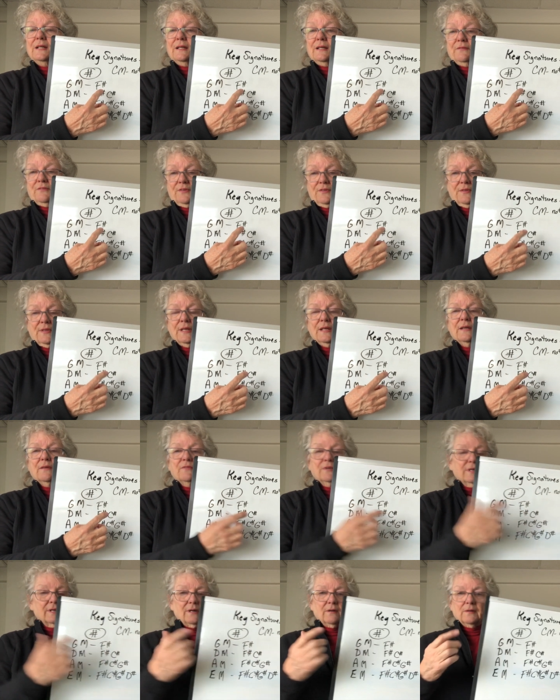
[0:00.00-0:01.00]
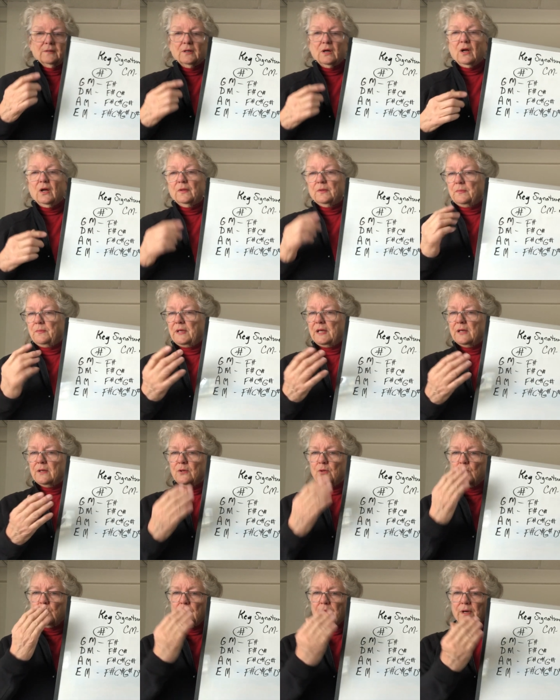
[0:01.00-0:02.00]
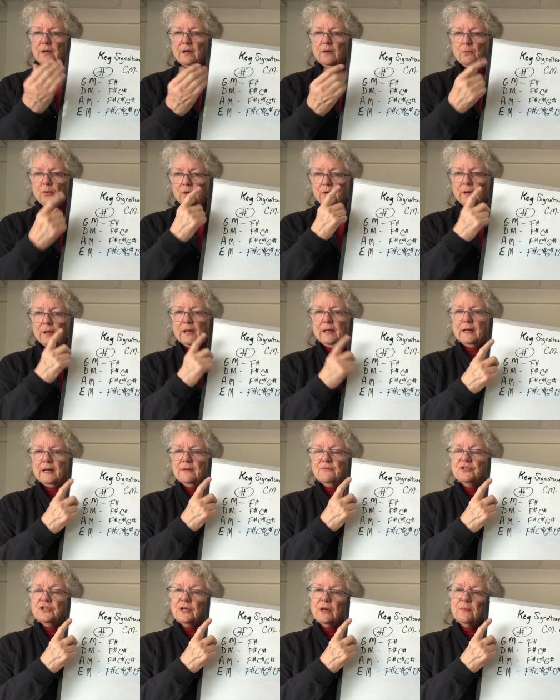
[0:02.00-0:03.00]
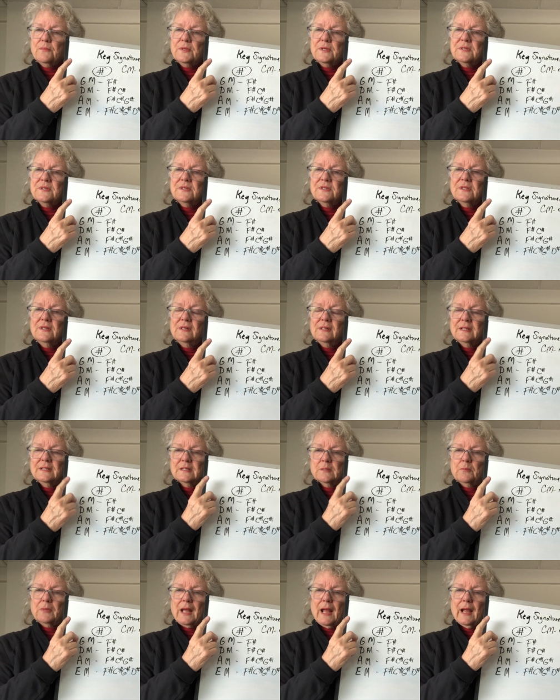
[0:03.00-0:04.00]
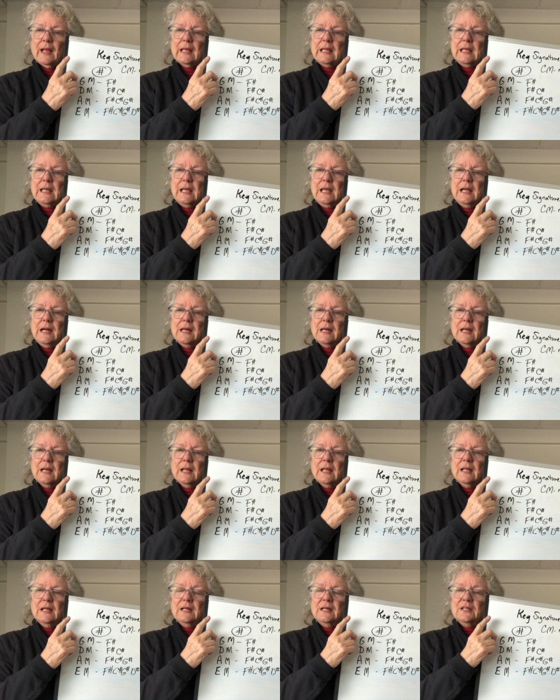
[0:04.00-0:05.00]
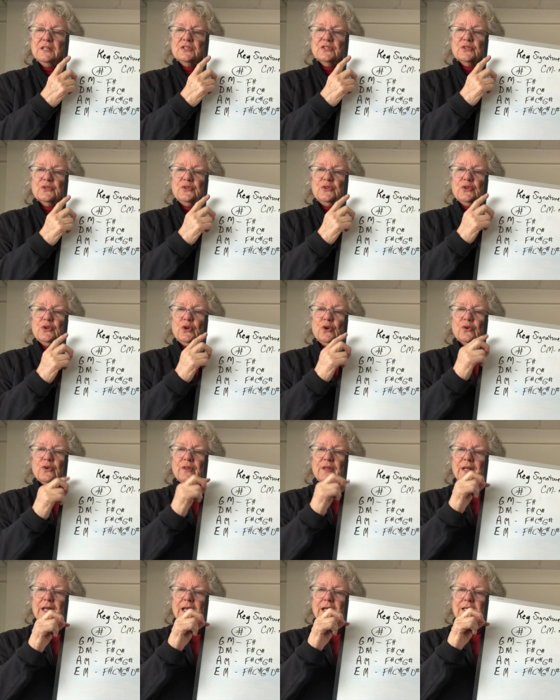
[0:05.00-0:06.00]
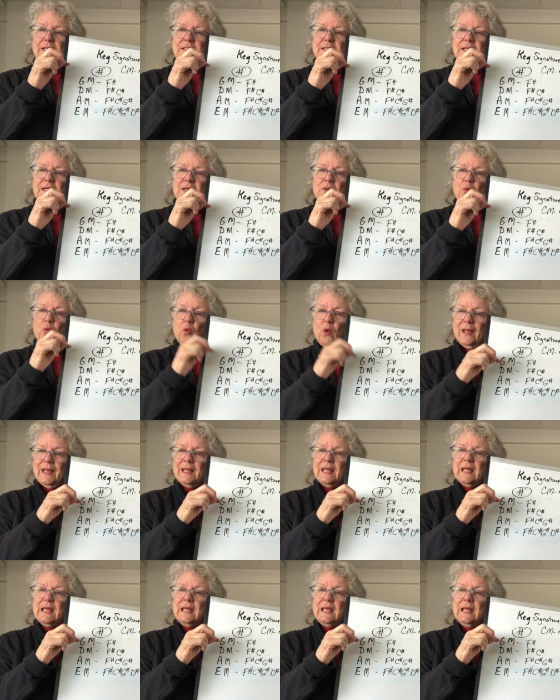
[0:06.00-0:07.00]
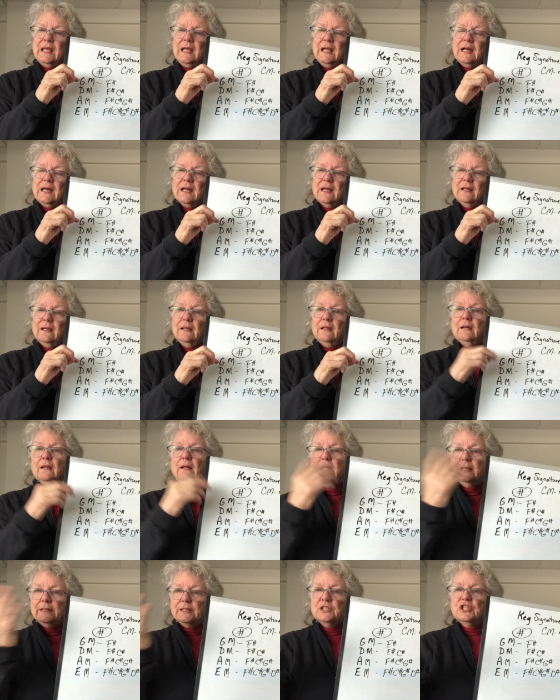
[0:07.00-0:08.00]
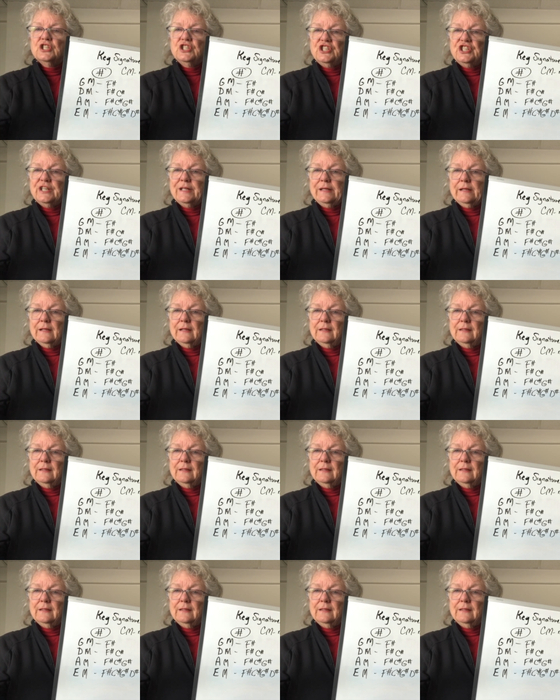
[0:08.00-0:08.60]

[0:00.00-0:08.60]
if you think of it on the piano where, where an F sharp is, it's a black key. So you go to the next white key and it's G.